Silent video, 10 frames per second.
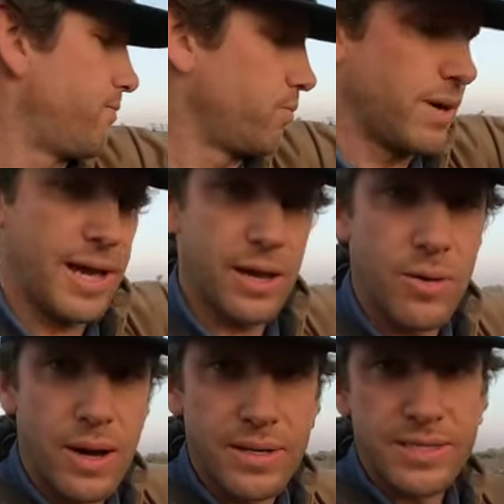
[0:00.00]
When I
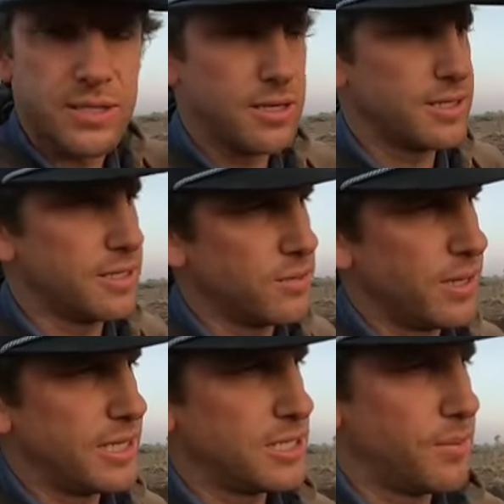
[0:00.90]
go out and install this on the
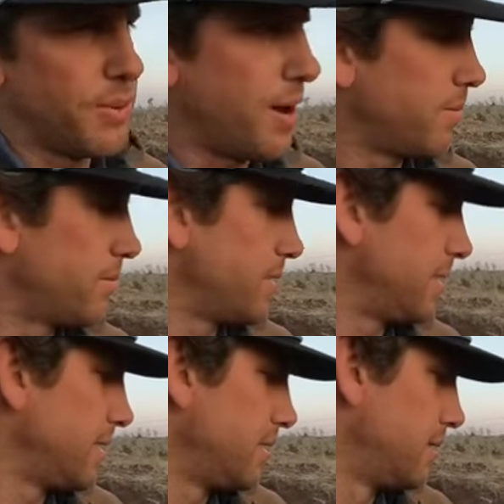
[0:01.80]
range, I
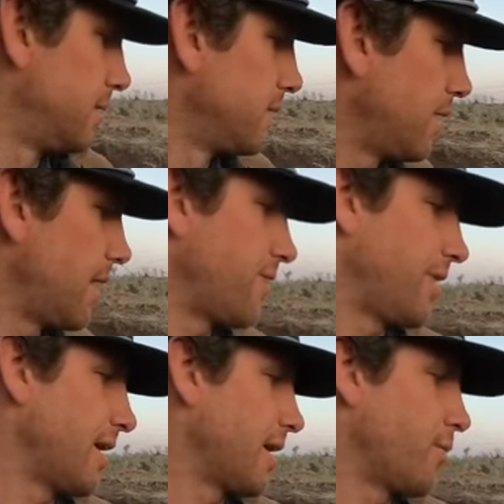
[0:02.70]

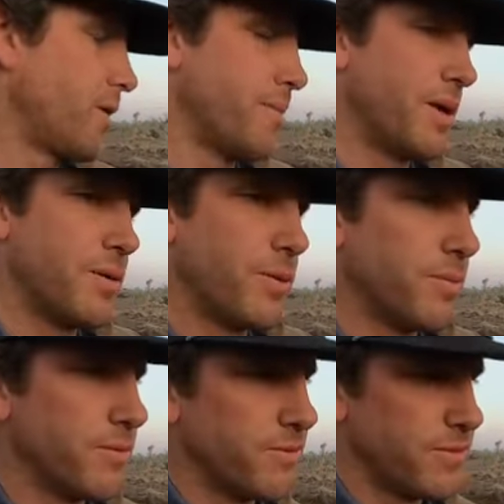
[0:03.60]
think I'd want a
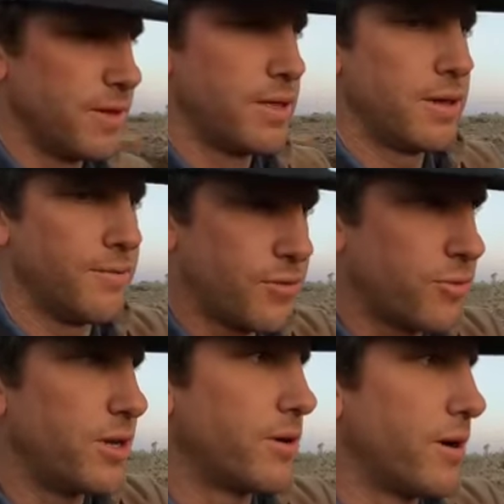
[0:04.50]
minimum of
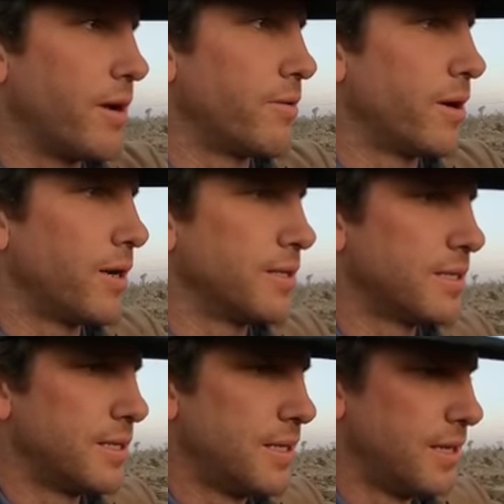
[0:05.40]
3 ground
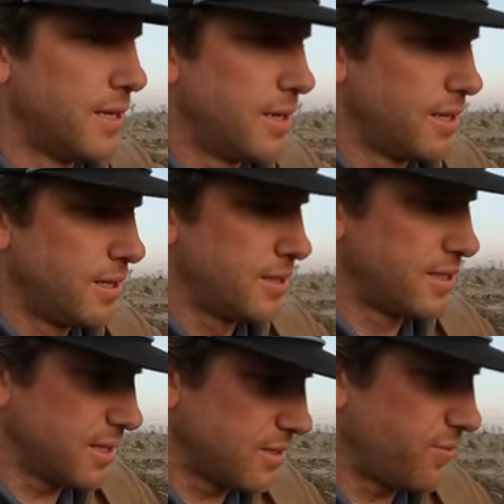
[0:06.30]
rods.
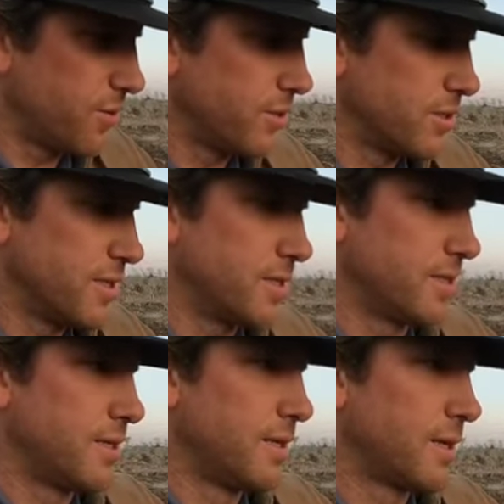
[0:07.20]
6-footers
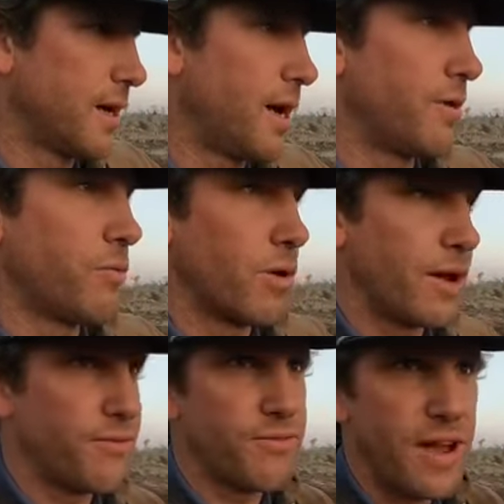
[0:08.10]
is kind of what
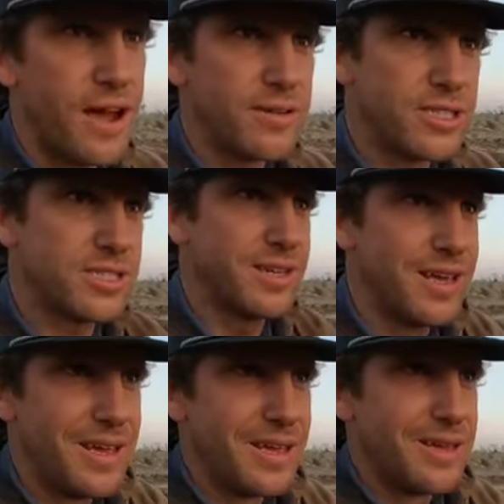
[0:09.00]
I've found just
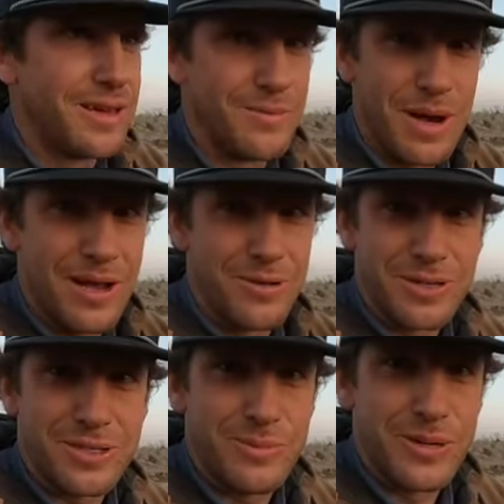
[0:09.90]
in my own
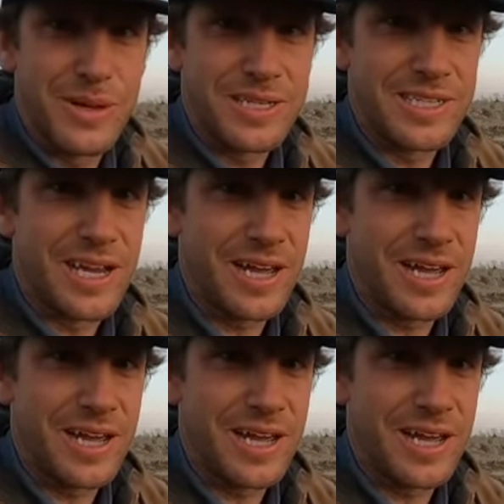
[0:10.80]
experimenting.